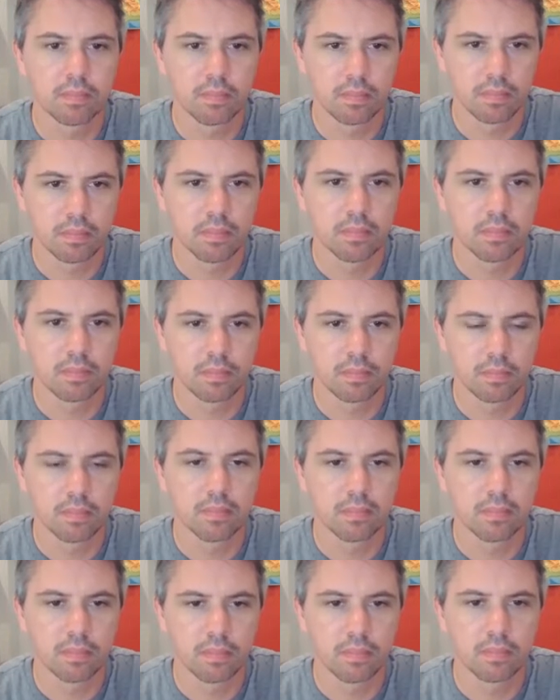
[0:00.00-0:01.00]

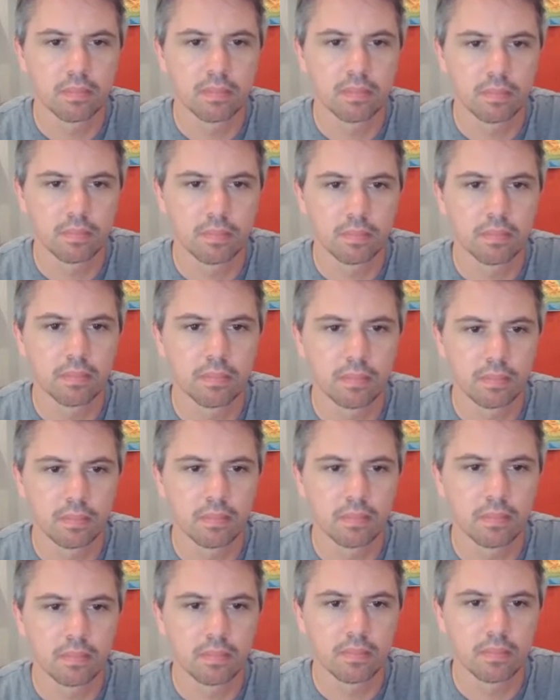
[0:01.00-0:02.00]

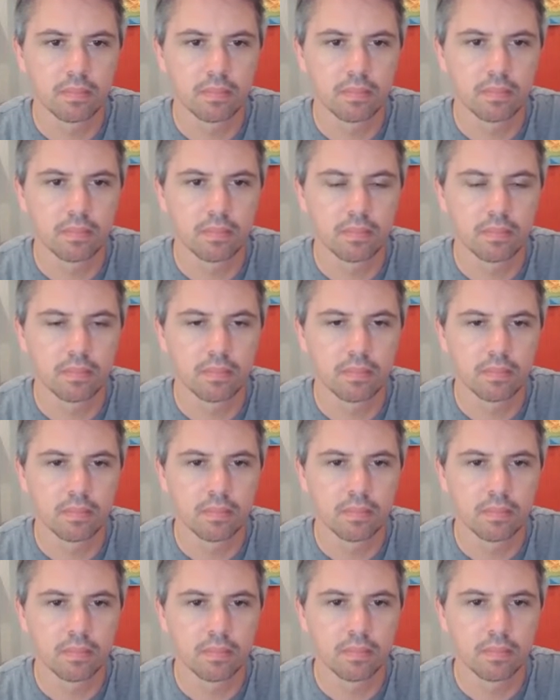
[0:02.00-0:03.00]

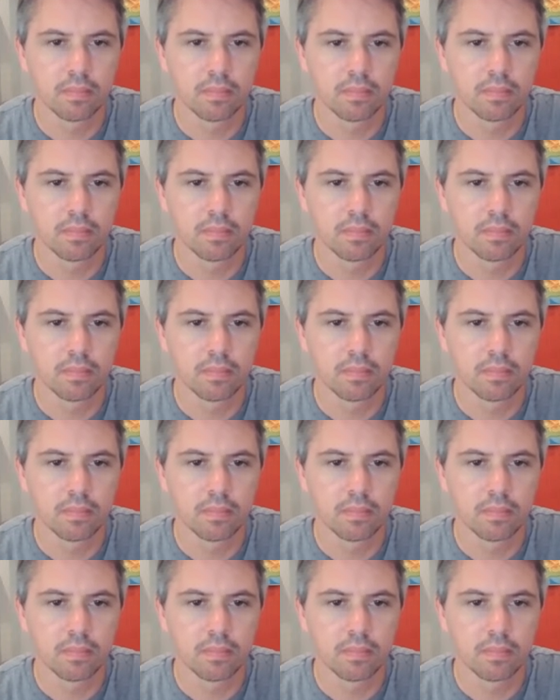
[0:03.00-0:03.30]
This person isn't speaking.